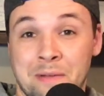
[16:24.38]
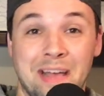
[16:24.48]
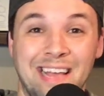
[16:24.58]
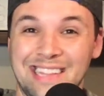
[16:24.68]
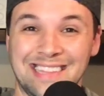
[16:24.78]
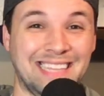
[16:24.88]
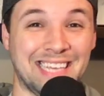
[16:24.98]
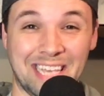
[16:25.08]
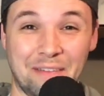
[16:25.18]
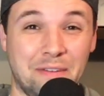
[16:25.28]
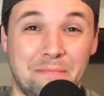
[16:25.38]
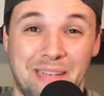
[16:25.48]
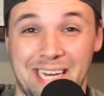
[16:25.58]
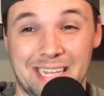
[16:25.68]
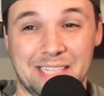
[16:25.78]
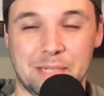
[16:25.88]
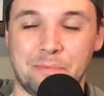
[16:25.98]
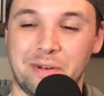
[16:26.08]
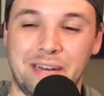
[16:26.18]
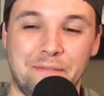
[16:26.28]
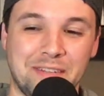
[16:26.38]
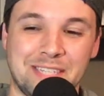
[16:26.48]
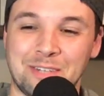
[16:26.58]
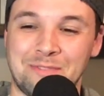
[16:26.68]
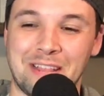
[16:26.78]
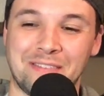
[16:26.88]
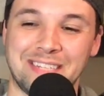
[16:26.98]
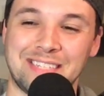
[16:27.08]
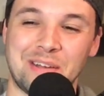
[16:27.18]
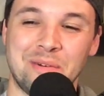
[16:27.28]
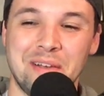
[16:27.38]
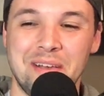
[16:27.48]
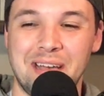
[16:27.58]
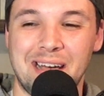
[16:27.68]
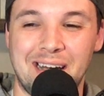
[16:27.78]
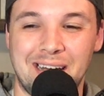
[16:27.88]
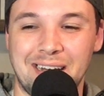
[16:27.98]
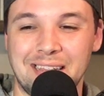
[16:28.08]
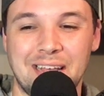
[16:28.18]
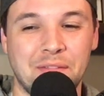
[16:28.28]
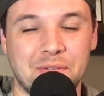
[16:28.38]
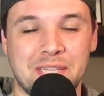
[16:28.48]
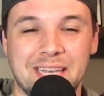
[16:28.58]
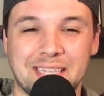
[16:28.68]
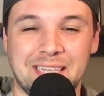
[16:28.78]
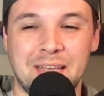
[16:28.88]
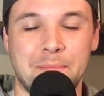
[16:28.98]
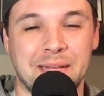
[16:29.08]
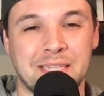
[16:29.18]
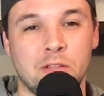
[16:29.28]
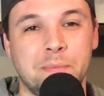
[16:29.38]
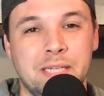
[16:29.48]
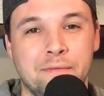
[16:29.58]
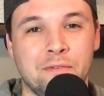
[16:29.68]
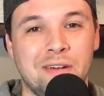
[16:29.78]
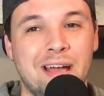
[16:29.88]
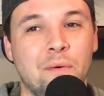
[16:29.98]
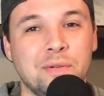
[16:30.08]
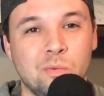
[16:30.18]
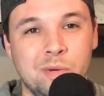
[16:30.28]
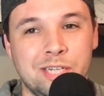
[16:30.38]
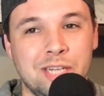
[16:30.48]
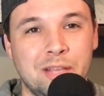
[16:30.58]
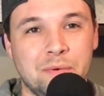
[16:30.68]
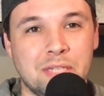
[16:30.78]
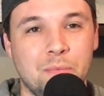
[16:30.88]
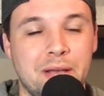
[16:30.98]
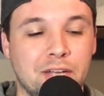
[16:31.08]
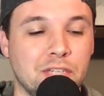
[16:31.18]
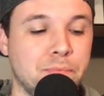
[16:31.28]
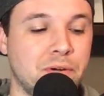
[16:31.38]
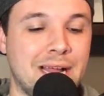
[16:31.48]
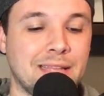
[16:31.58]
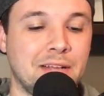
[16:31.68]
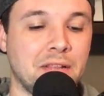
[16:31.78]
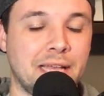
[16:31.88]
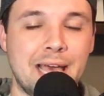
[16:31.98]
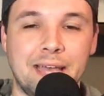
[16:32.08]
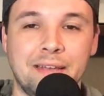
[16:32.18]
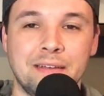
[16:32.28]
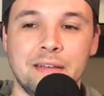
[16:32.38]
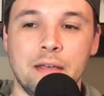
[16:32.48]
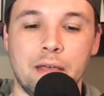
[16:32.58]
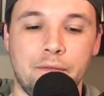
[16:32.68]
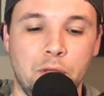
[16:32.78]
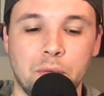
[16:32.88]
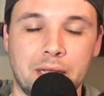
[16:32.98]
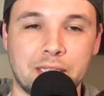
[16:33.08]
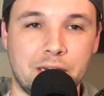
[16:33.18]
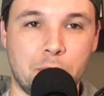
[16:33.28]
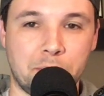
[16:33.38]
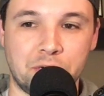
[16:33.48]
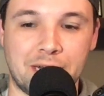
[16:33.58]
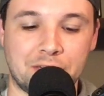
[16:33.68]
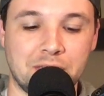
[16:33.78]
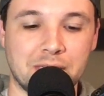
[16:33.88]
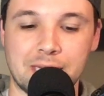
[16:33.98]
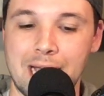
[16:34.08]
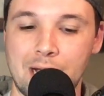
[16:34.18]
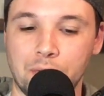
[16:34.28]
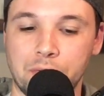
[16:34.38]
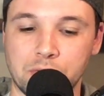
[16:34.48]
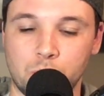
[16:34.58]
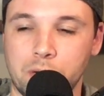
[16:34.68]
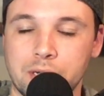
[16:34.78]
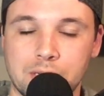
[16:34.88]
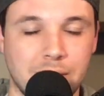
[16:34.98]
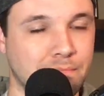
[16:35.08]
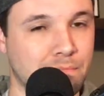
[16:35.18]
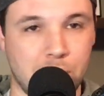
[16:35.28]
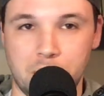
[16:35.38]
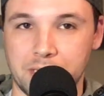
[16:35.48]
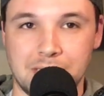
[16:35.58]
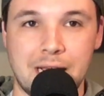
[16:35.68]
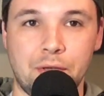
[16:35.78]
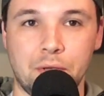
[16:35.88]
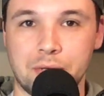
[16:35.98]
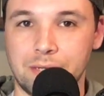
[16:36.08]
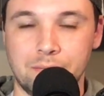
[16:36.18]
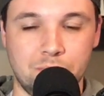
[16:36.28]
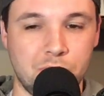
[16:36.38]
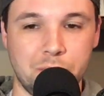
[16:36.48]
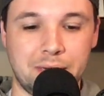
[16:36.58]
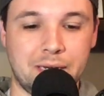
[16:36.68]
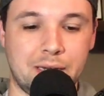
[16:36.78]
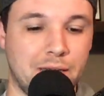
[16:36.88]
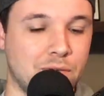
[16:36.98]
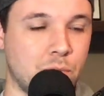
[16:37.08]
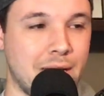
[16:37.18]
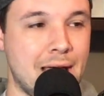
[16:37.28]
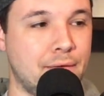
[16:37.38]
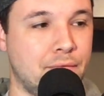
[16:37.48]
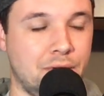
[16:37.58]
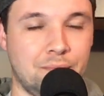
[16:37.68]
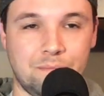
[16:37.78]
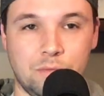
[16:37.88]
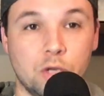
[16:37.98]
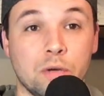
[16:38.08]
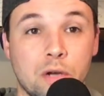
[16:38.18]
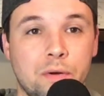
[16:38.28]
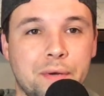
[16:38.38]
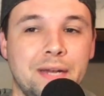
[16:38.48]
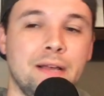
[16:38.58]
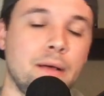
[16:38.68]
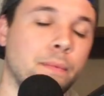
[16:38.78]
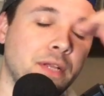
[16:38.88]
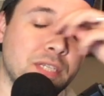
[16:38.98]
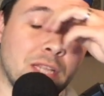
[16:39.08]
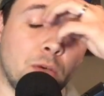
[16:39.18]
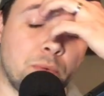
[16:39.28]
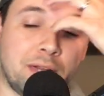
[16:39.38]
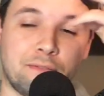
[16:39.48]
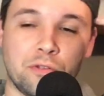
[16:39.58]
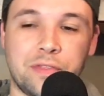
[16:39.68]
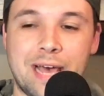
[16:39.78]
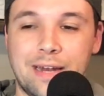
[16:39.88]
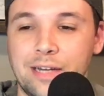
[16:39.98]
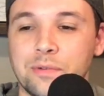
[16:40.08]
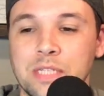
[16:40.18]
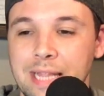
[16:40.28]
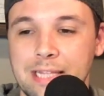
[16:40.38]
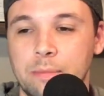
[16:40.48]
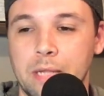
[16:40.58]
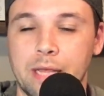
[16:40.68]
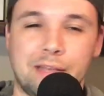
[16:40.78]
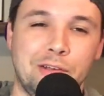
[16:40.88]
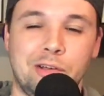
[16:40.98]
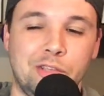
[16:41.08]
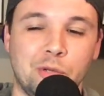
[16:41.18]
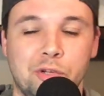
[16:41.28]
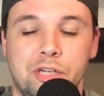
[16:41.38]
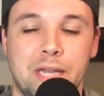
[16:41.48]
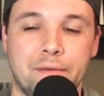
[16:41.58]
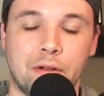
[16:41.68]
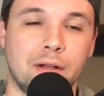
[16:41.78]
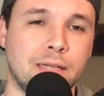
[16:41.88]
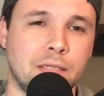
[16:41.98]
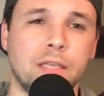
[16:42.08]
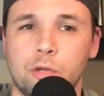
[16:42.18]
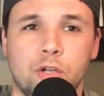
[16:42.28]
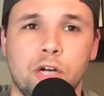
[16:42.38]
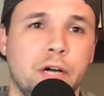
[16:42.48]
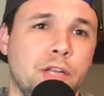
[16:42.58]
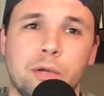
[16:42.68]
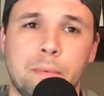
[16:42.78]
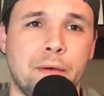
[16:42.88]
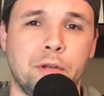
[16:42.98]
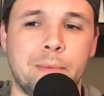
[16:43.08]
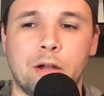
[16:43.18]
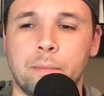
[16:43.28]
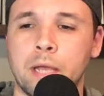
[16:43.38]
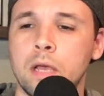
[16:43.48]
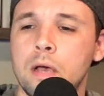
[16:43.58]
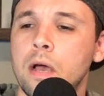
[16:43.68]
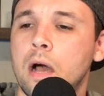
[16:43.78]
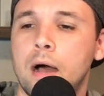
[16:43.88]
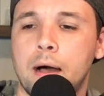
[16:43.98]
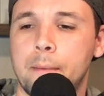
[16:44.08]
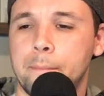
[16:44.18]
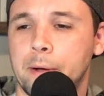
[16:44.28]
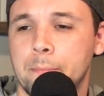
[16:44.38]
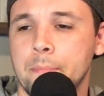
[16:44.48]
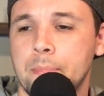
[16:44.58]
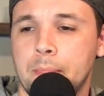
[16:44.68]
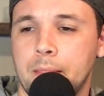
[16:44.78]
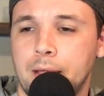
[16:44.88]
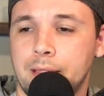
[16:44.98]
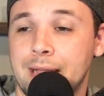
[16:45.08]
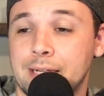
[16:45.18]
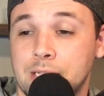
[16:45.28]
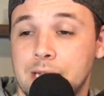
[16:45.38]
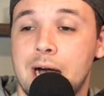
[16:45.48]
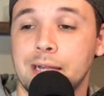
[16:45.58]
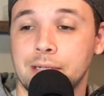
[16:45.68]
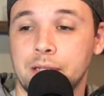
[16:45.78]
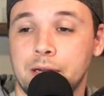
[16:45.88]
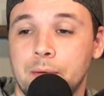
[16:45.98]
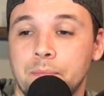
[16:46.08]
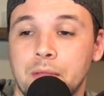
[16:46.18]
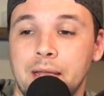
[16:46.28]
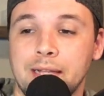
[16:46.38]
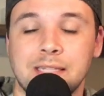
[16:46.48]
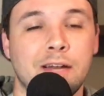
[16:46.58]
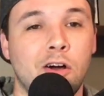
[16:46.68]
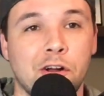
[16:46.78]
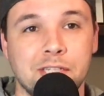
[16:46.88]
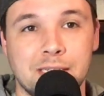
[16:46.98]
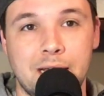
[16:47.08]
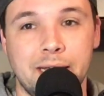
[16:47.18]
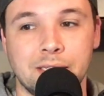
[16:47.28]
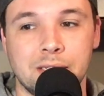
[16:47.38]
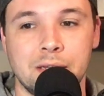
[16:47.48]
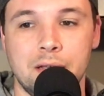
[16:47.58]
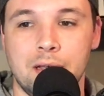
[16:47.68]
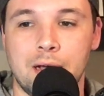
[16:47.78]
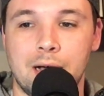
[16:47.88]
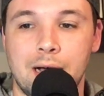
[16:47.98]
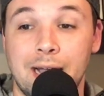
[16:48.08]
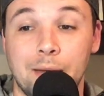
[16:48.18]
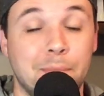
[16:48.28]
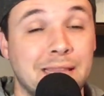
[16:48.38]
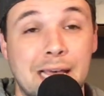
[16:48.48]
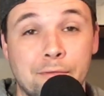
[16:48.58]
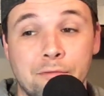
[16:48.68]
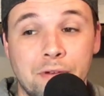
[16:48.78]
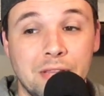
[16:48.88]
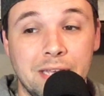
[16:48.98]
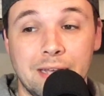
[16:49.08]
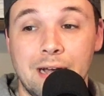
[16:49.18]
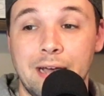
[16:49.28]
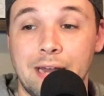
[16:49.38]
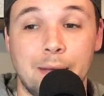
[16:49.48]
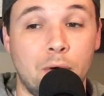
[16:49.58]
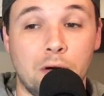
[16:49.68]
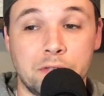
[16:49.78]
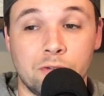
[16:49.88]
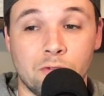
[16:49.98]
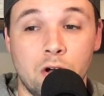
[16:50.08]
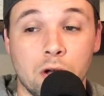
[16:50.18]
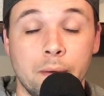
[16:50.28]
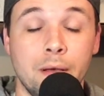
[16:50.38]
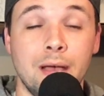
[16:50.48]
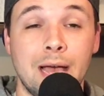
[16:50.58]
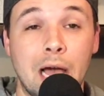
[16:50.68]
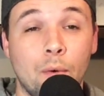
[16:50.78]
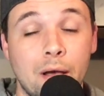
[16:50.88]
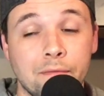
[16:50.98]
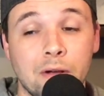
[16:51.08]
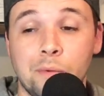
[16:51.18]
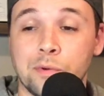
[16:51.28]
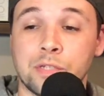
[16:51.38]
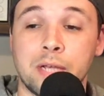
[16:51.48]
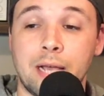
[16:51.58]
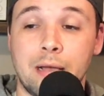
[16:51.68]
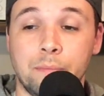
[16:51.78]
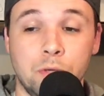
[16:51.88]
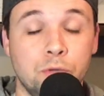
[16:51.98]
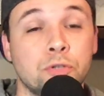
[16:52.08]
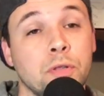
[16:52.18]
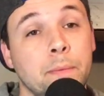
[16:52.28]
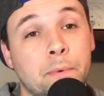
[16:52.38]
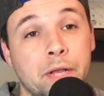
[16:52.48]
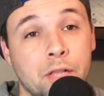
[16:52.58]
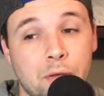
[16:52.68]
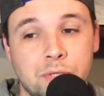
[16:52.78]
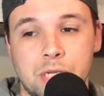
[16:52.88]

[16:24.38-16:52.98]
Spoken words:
League even mean at this point, if it's still relevant? So a lot of those things, it makes it a little bit difficult. I always wish that there was some way I could just put it out there like, hey, if you would like to know projections and how this works, this is how you can do it. And here's what I have, and you can go do it. But it's a little more difficult than that. And I don't say that to be like, you could never. You could probably do better than me. But that is not, it's not a hard science. I admit that freely, and I'm often wrong. However, I will say I'm usually pretty close.